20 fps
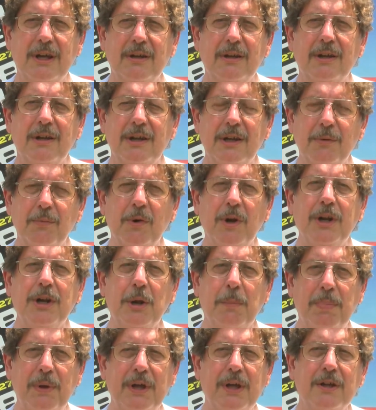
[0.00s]
Uh, it
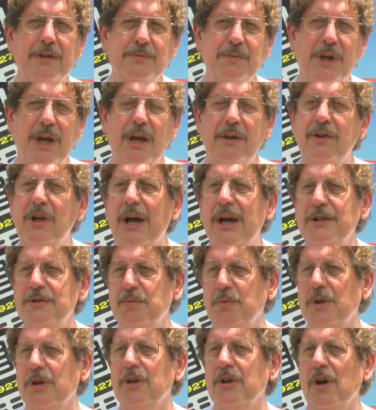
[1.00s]
really depends. We had
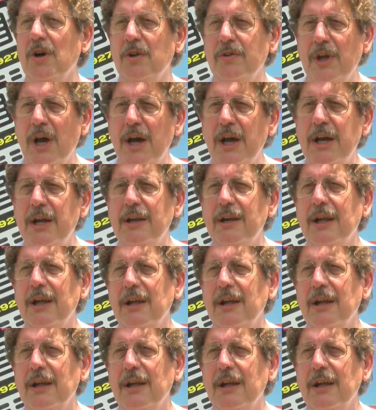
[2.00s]
guys working all night,